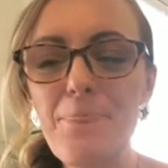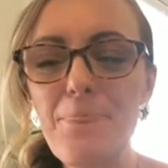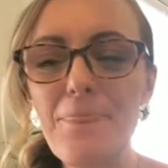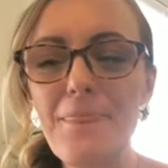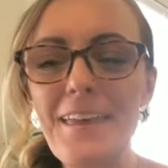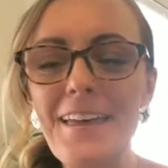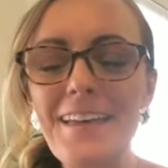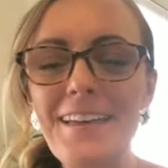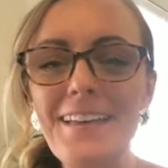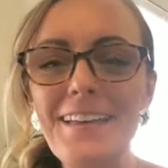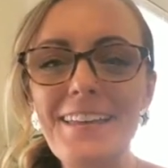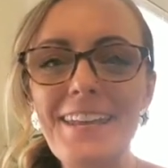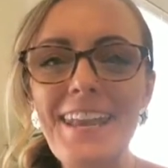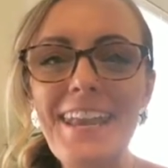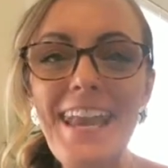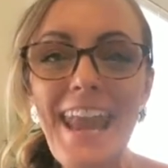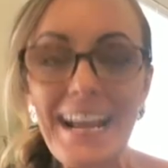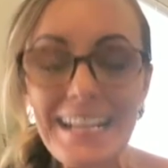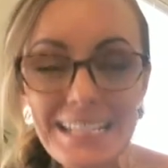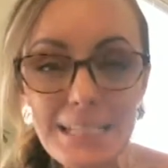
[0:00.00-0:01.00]
The
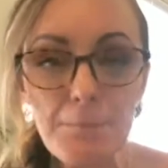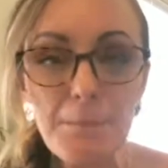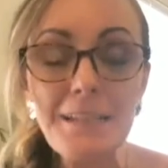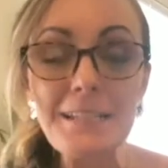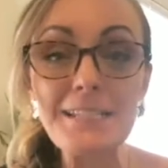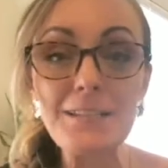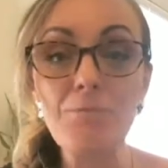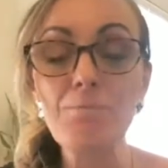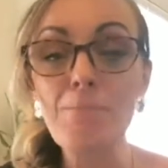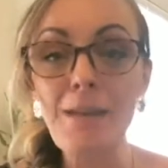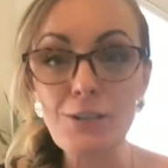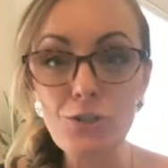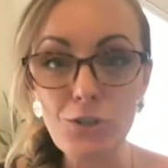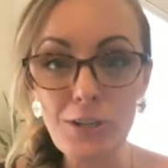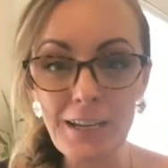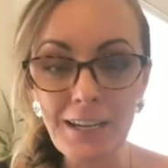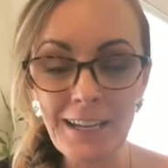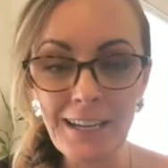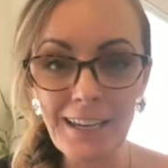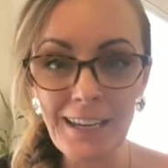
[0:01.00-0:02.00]
next piece of
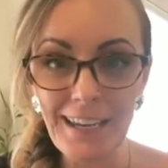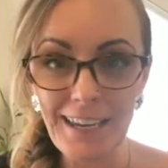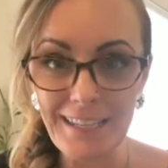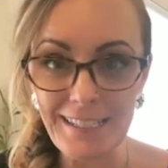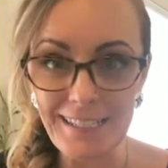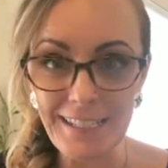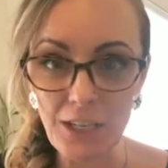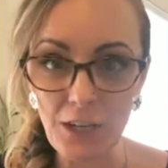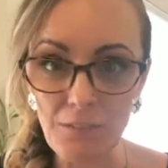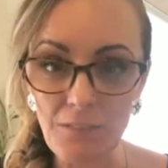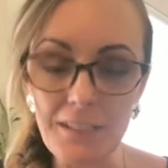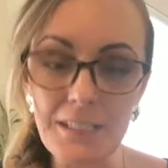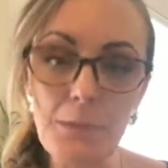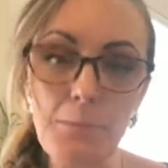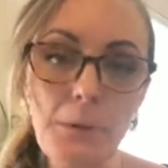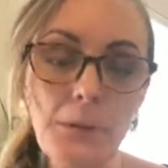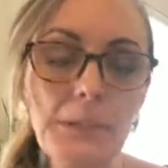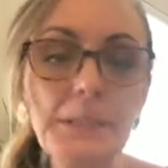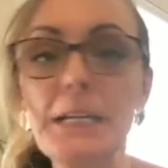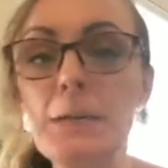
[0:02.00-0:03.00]
metric is your
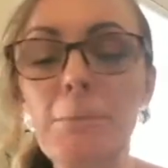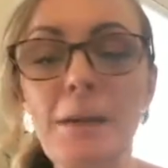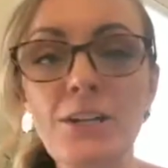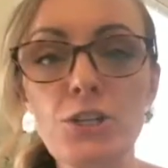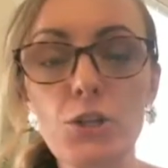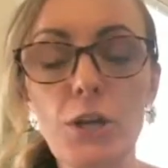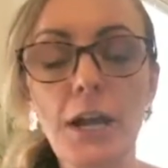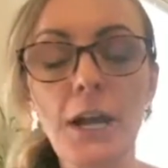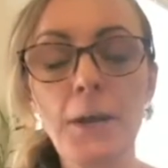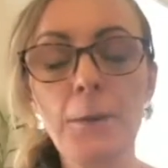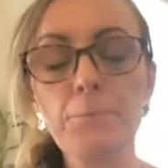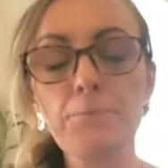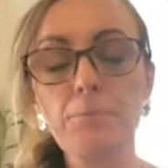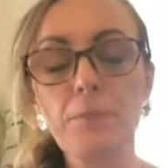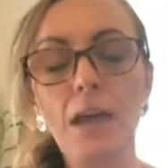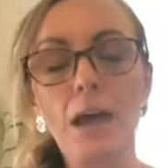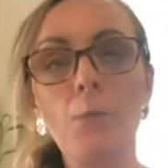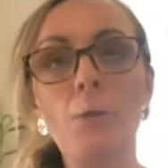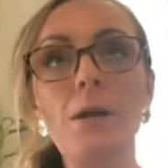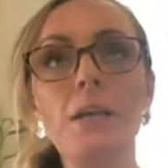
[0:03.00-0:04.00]
visibility metric.
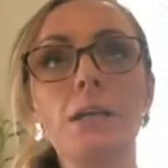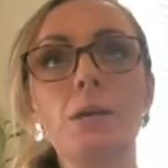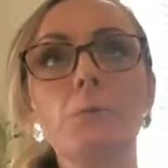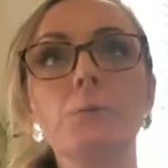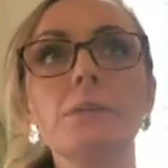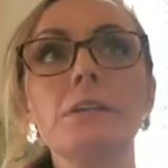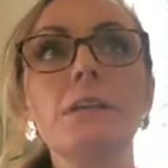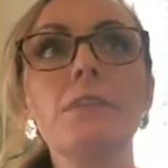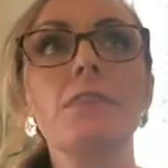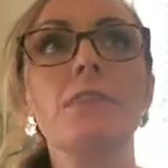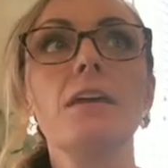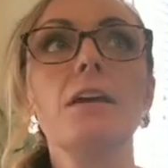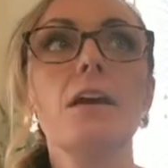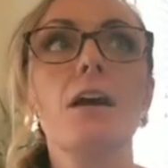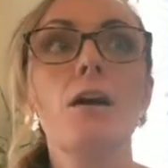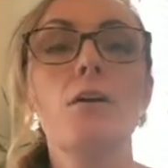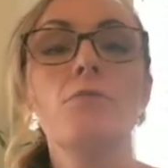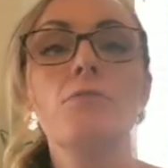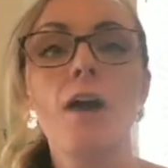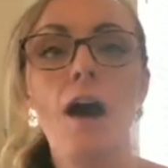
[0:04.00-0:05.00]
I want you to really think
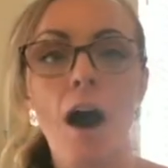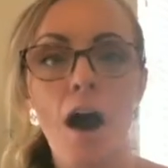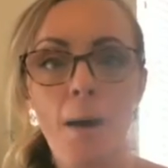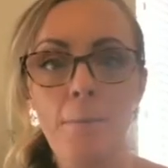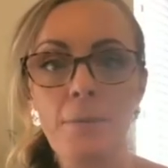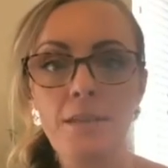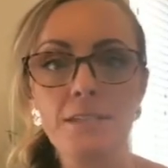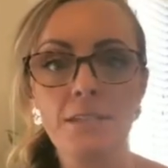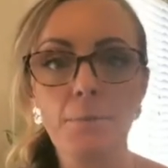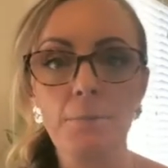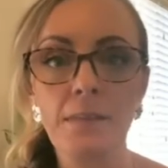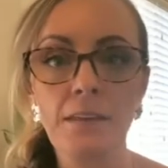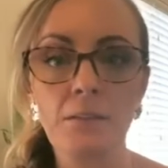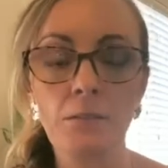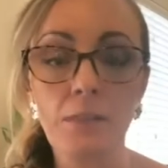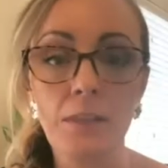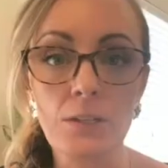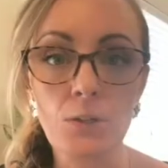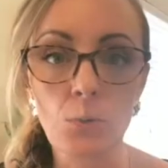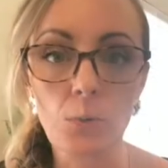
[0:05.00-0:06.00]
of
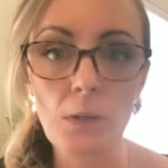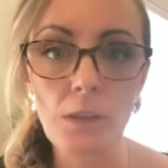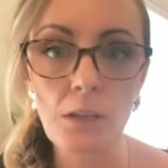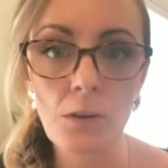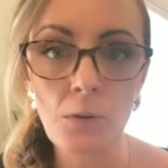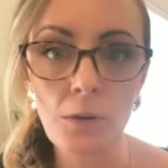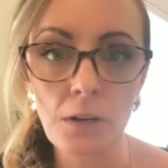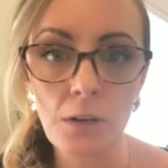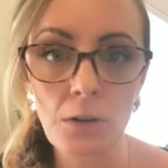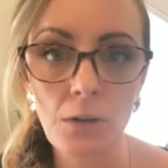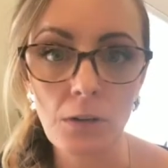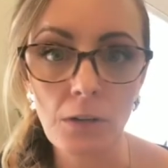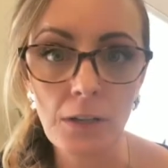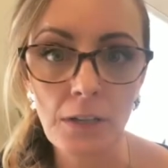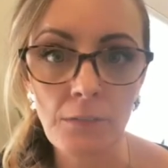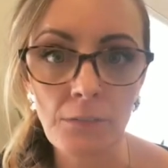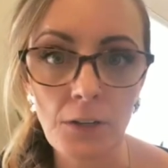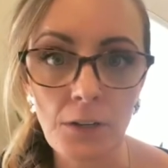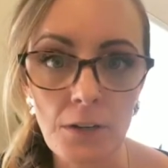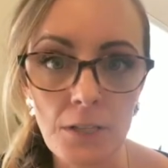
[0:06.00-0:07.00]
something that's really critical
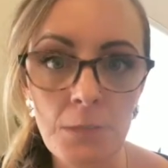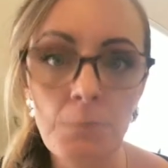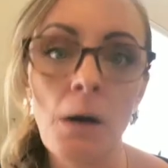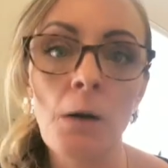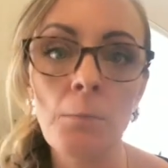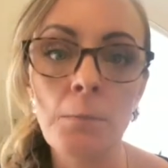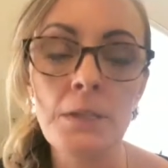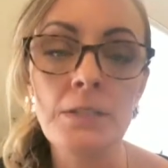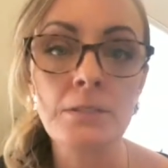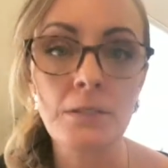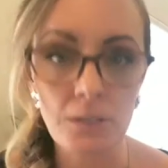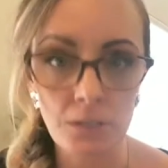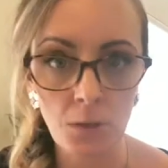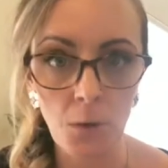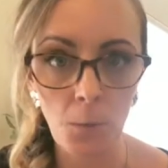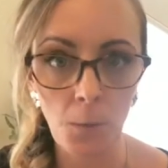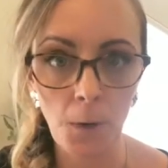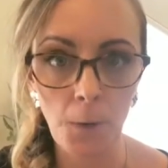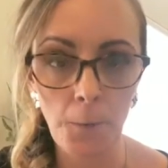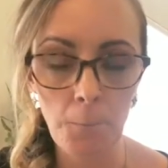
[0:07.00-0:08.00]
if you're a small business
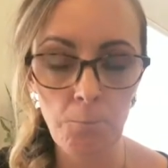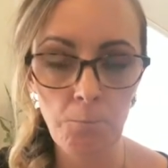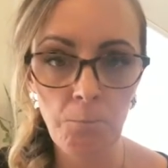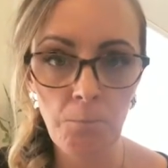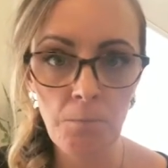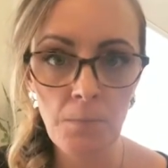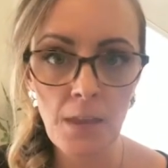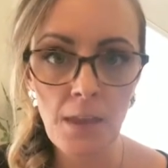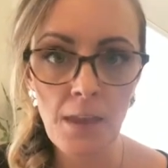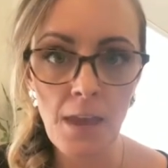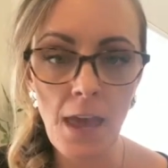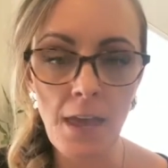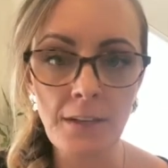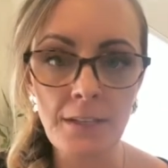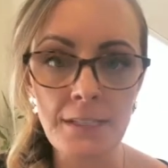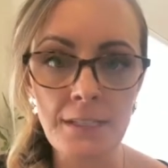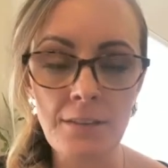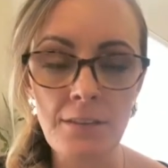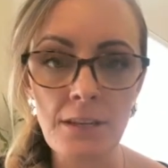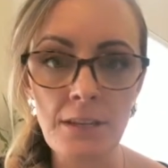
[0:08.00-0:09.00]
owner. And
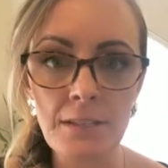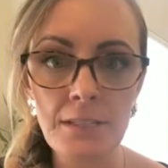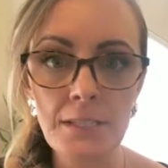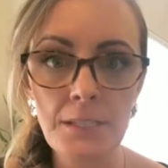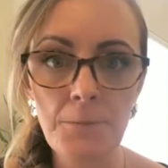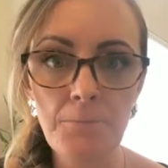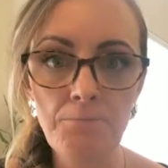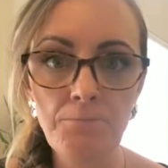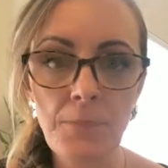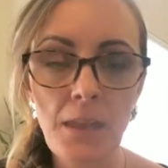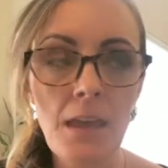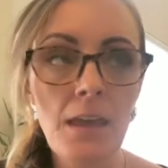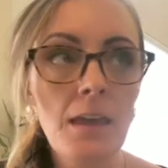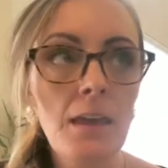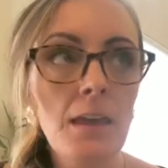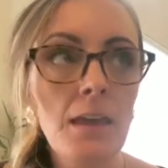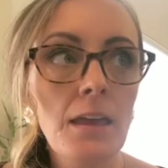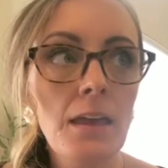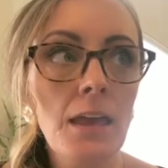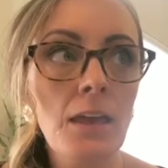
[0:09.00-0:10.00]
it's this:
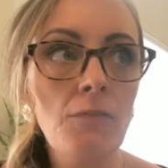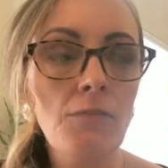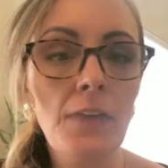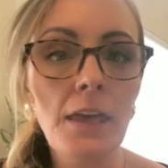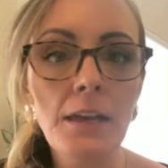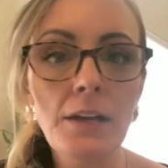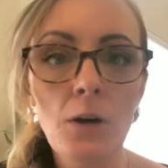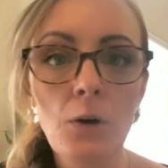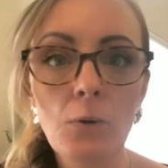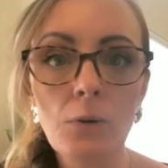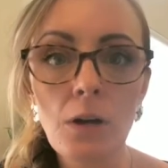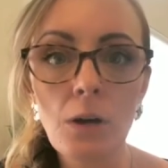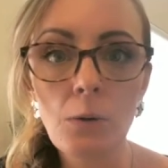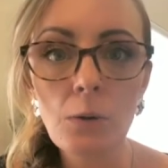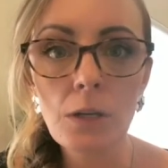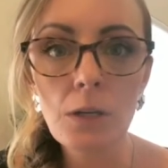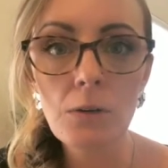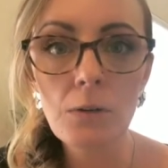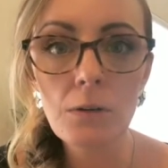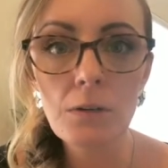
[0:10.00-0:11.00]
if they don't know
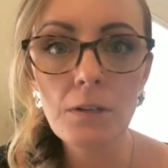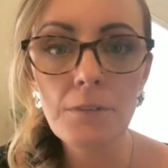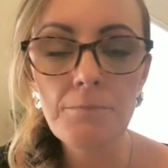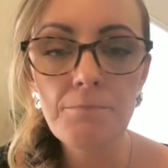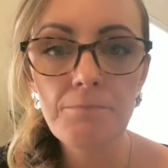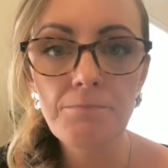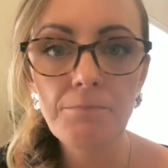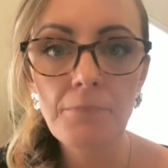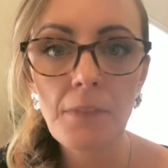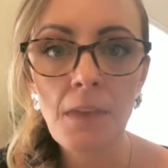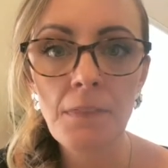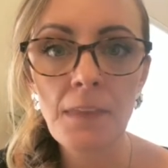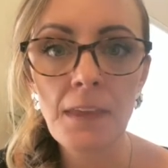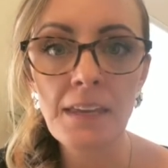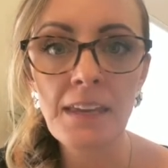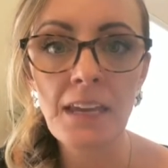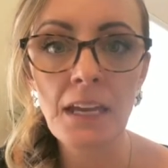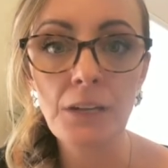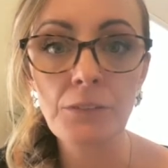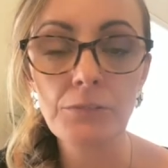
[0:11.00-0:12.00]
you, they
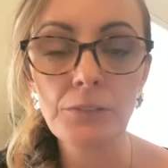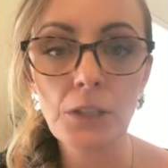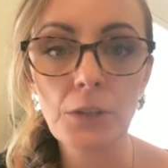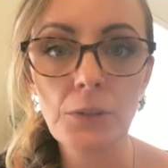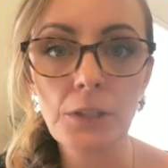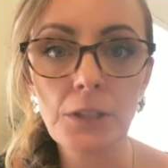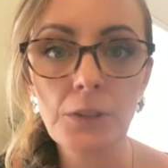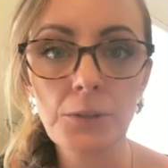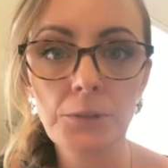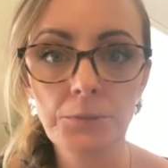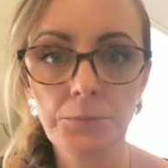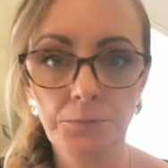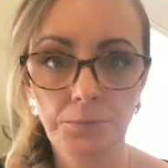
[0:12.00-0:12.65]
can't flow you.